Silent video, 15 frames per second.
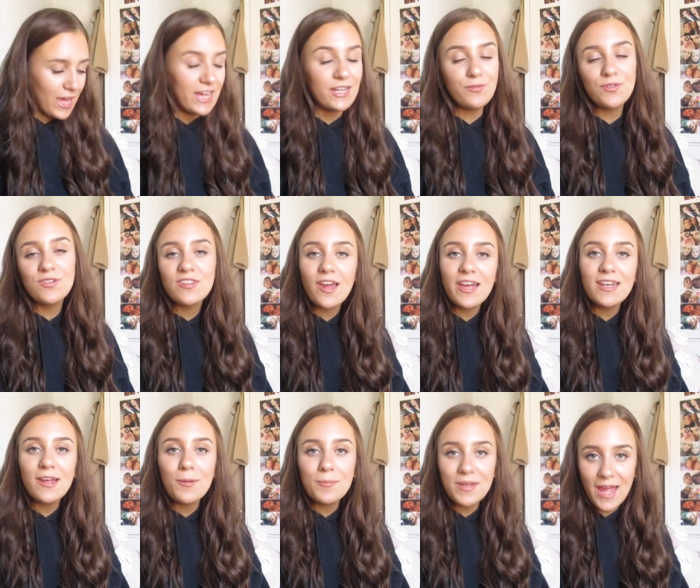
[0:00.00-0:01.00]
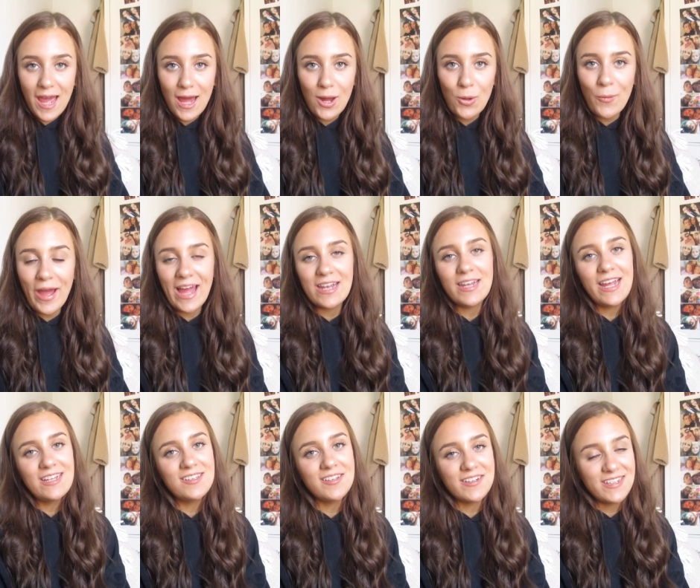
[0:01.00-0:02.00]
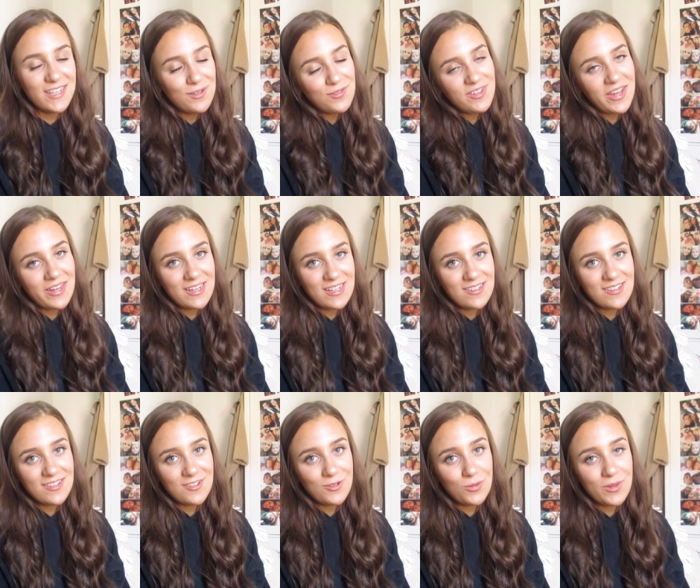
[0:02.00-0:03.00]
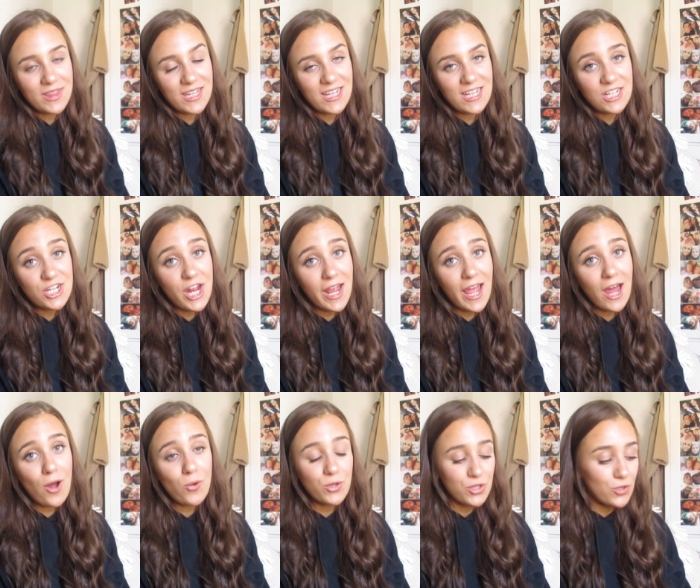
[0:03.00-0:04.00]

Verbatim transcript: And if you sign up now and enter gift 10 into the checkout,